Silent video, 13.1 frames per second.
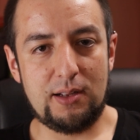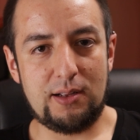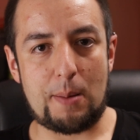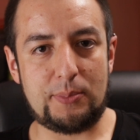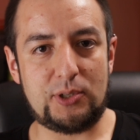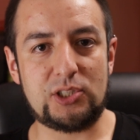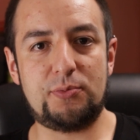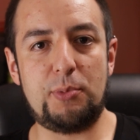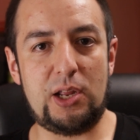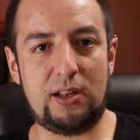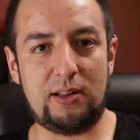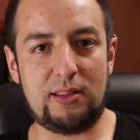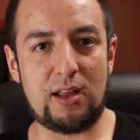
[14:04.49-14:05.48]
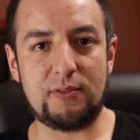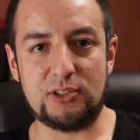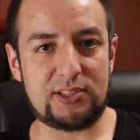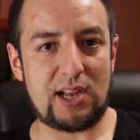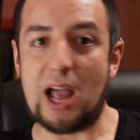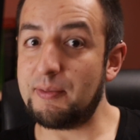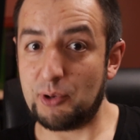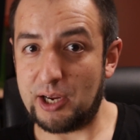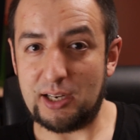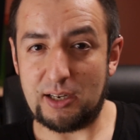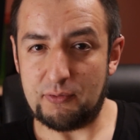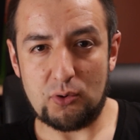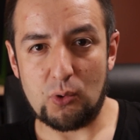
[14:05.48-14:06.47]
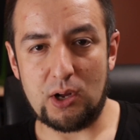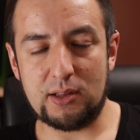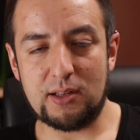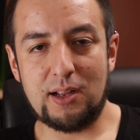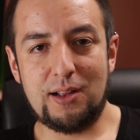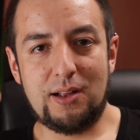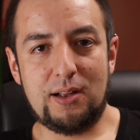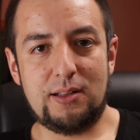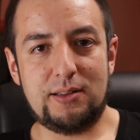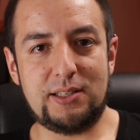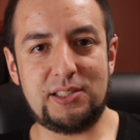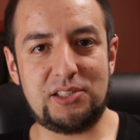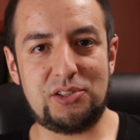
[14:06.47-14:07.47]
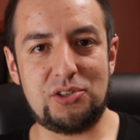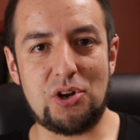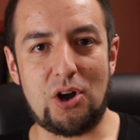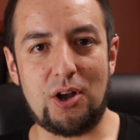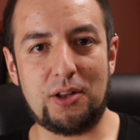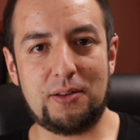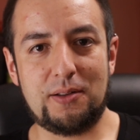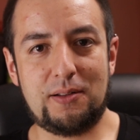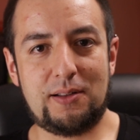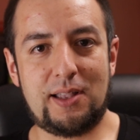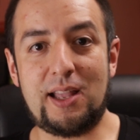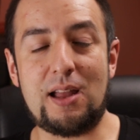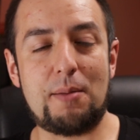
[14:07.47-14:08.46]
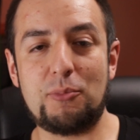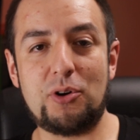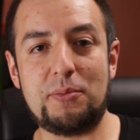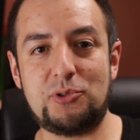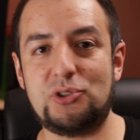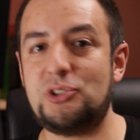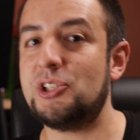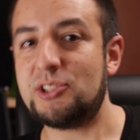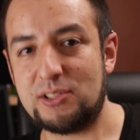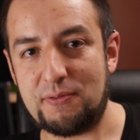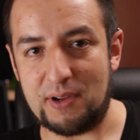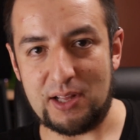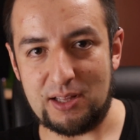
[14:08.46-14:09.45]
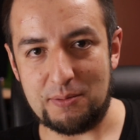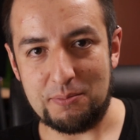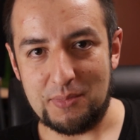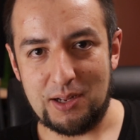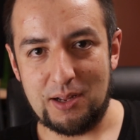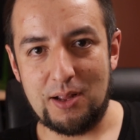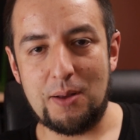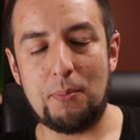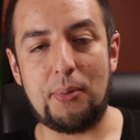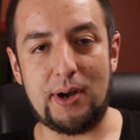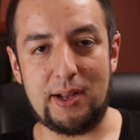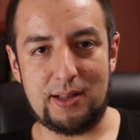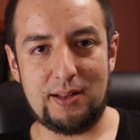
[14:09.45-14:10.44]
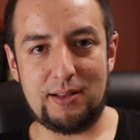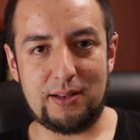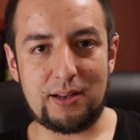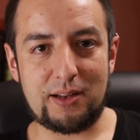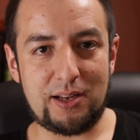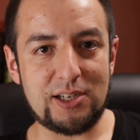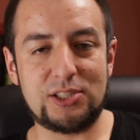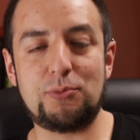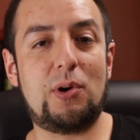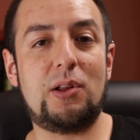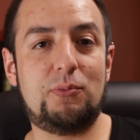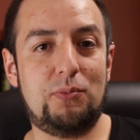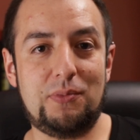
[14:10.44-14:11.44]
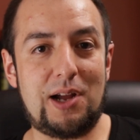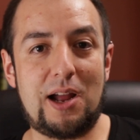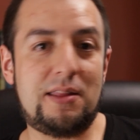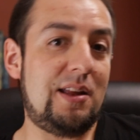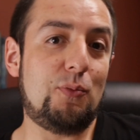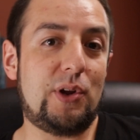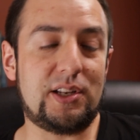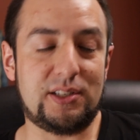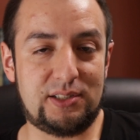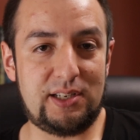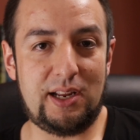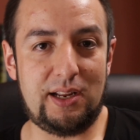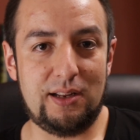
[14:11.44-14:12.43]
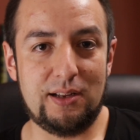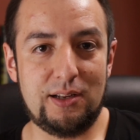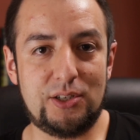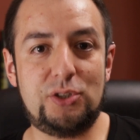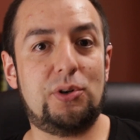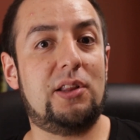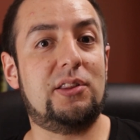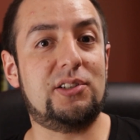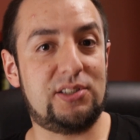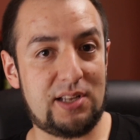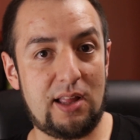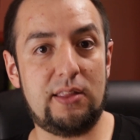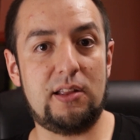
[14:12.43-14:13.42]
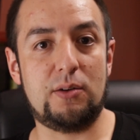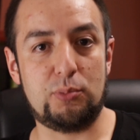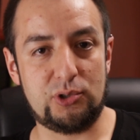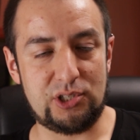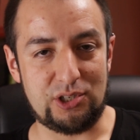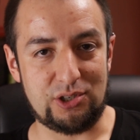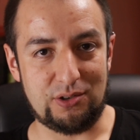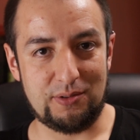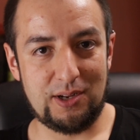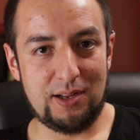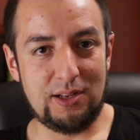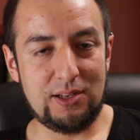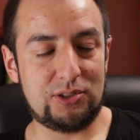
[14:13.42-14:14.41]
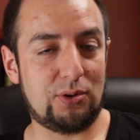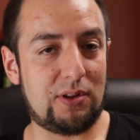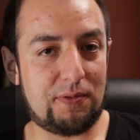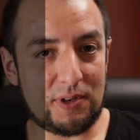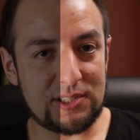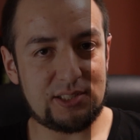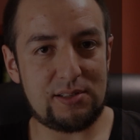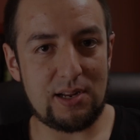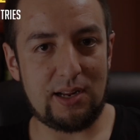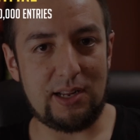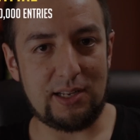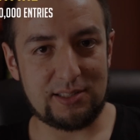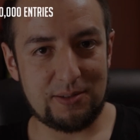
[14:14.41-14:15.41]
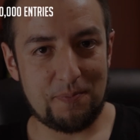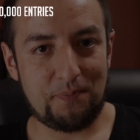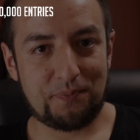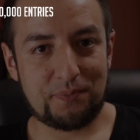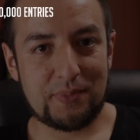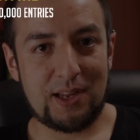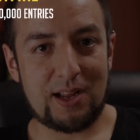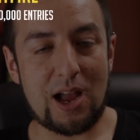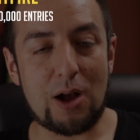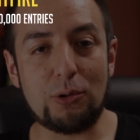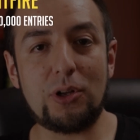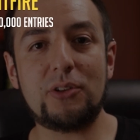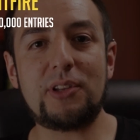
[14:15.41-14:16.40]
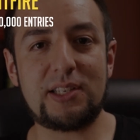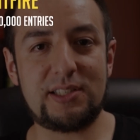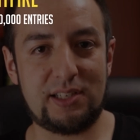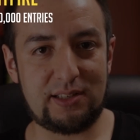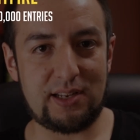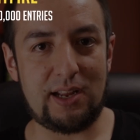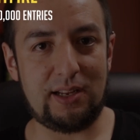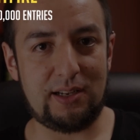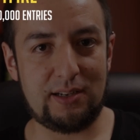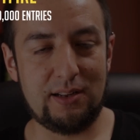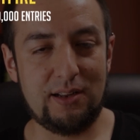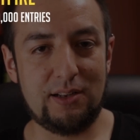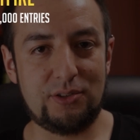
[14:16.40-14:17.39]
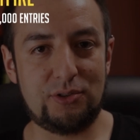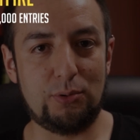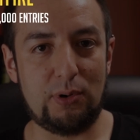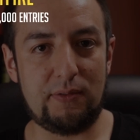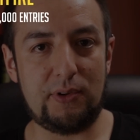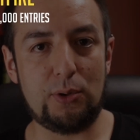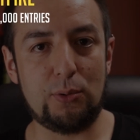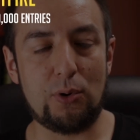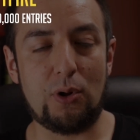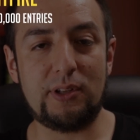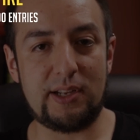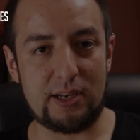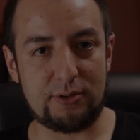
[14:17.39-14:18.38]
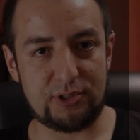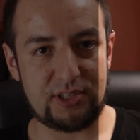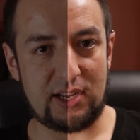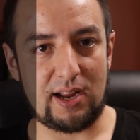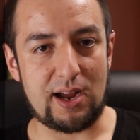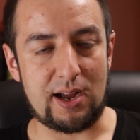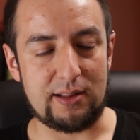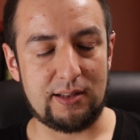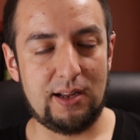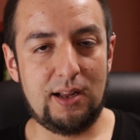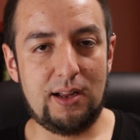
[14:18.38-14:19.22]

I'm just being devil's advocate if you want. This is not, hey, I'm going to just defend them, but here's what I think we can say to understand their position. So the first thing is, how long does it take to review all the entries they have?